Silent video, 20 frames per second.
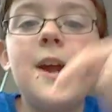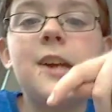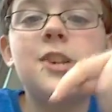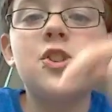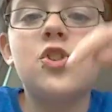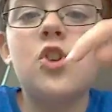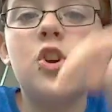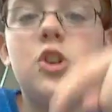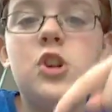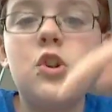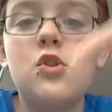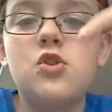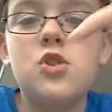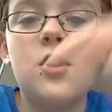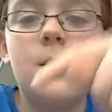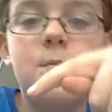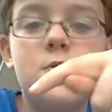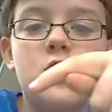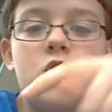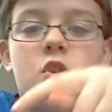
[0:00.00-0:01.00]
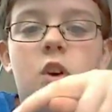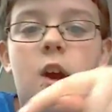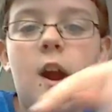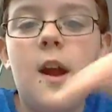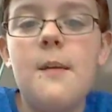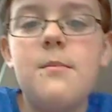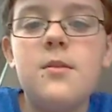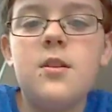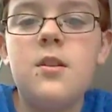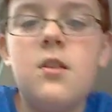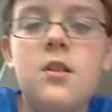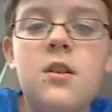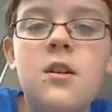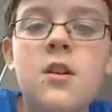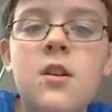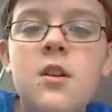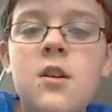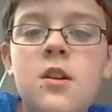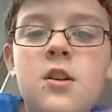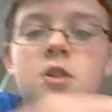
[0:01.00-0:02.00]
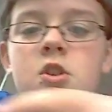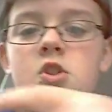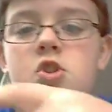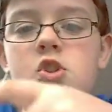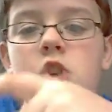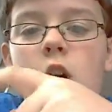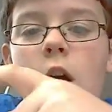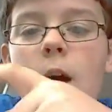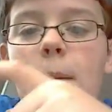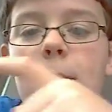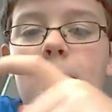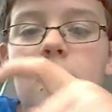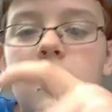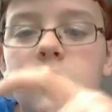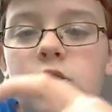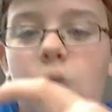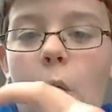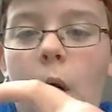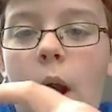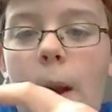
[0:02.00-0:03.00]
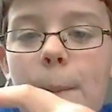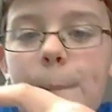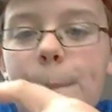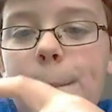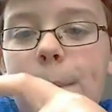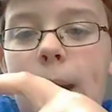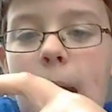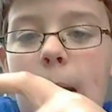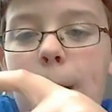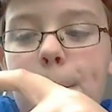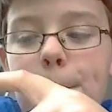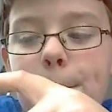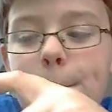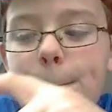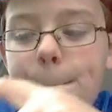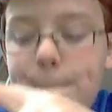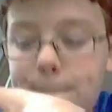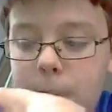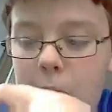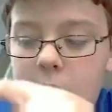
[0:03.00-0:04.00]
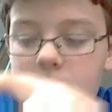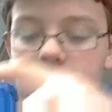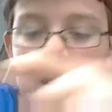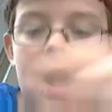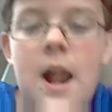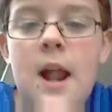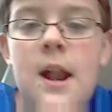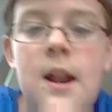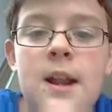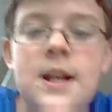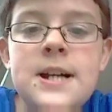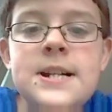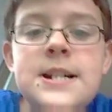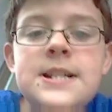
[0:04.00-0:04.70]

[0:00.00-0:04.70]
And make sure you subscribe. Subscribe that button.